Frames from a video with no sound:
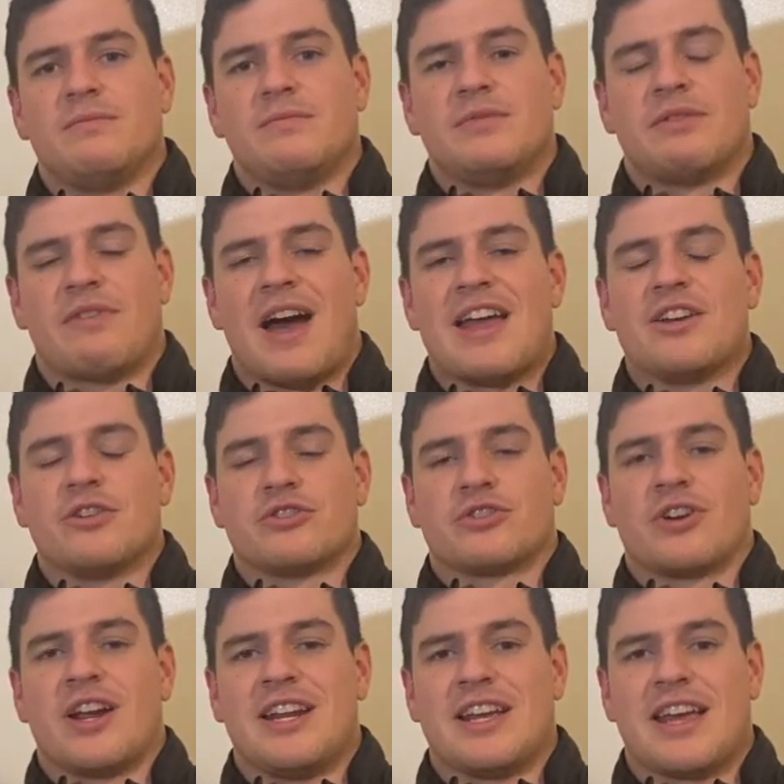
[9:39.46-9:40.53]
divide your
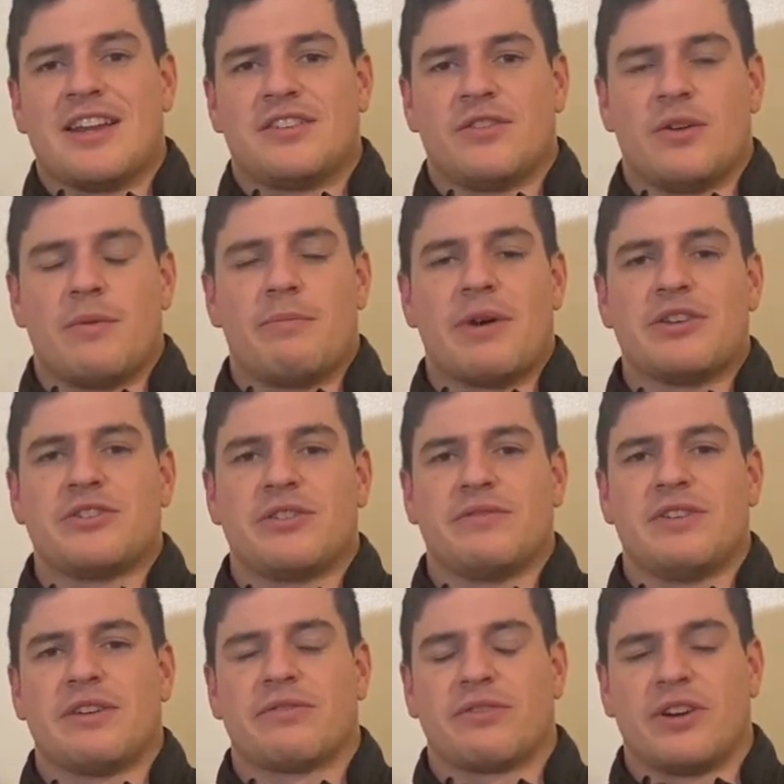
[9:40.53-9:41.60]
training into a bunch
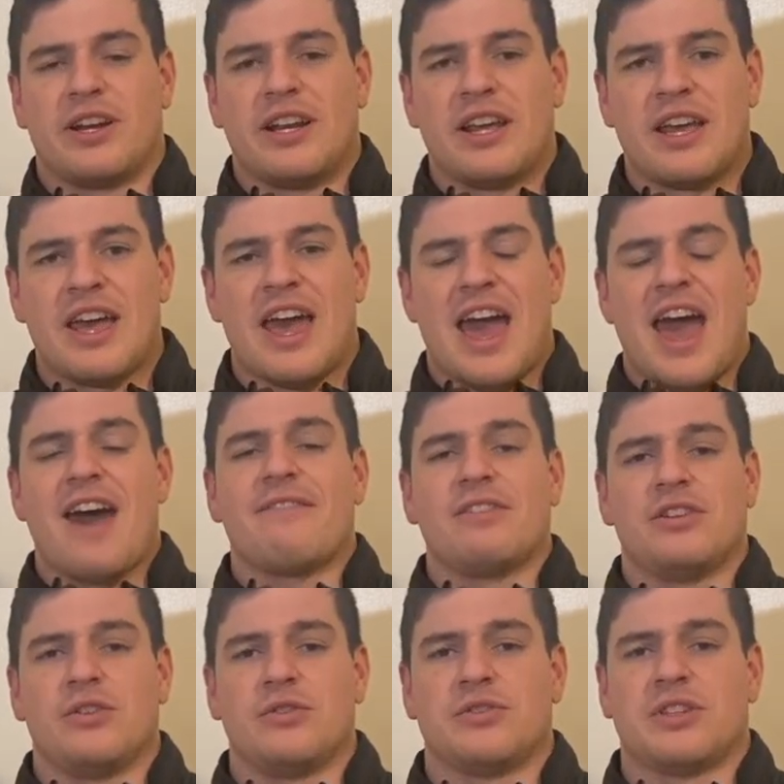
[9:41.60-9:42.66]
of different
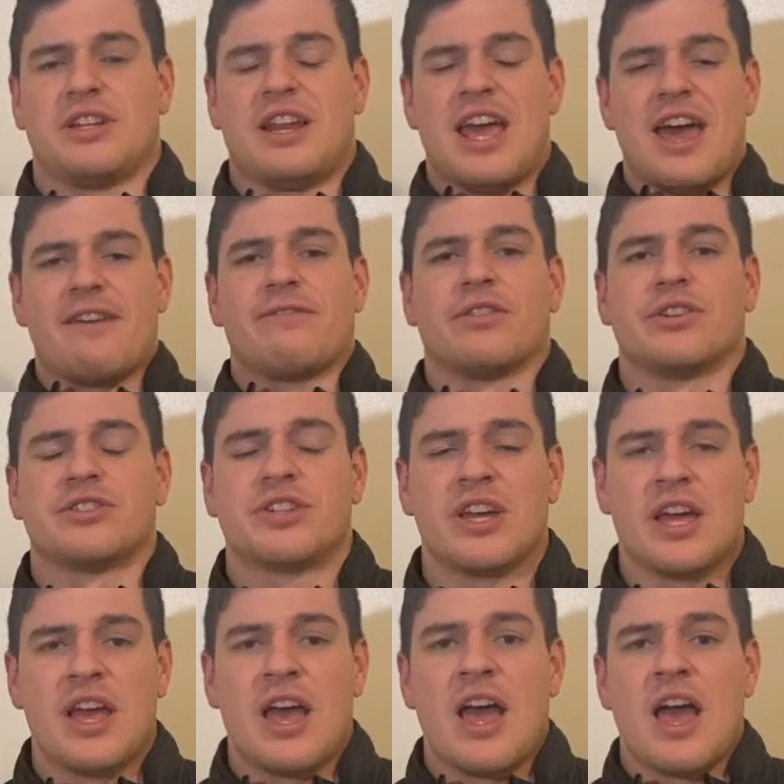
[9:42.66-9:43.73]
avenues and efforts,
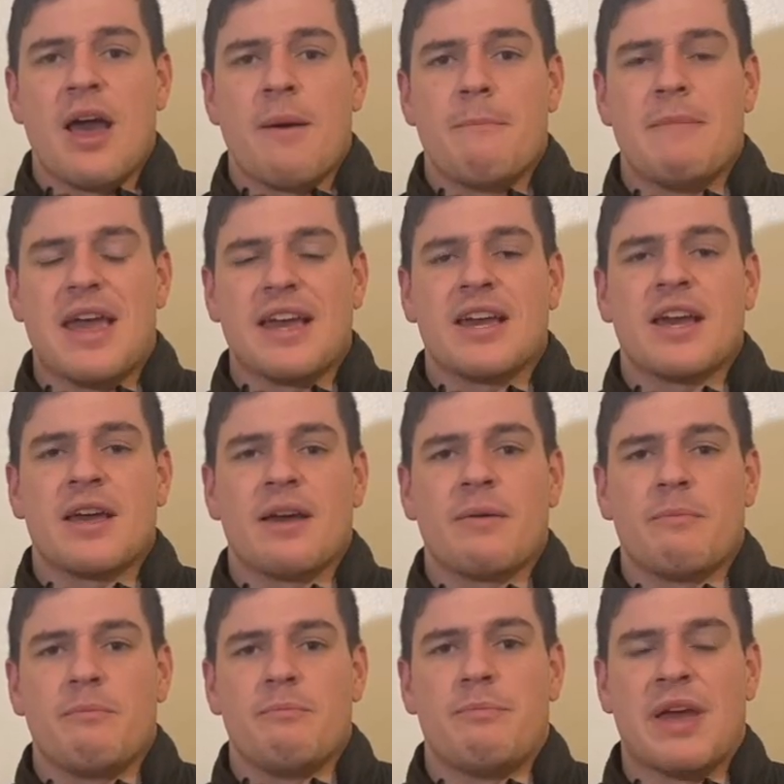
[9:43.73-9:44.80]
make
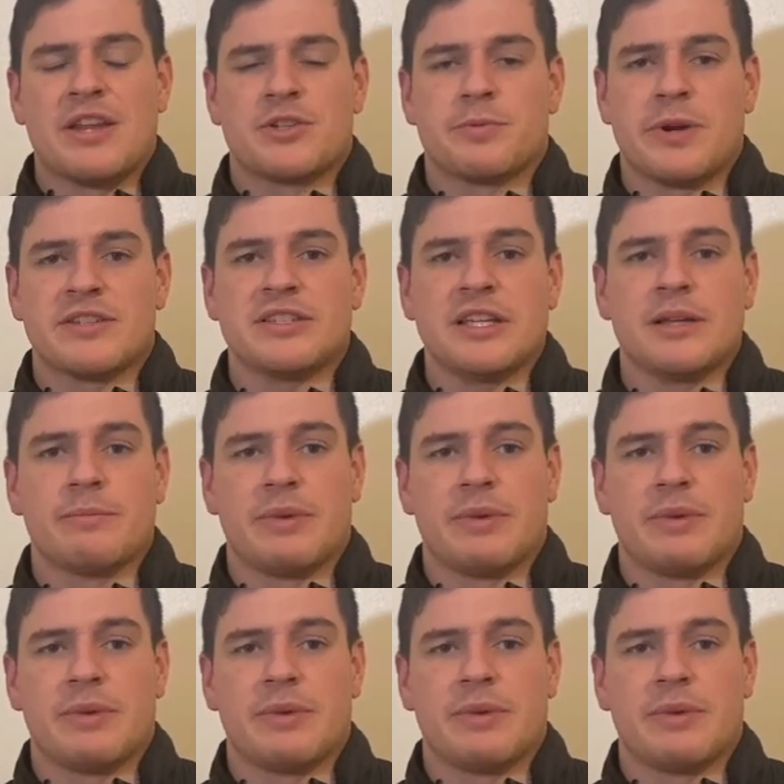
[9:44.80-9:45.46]
bench pressing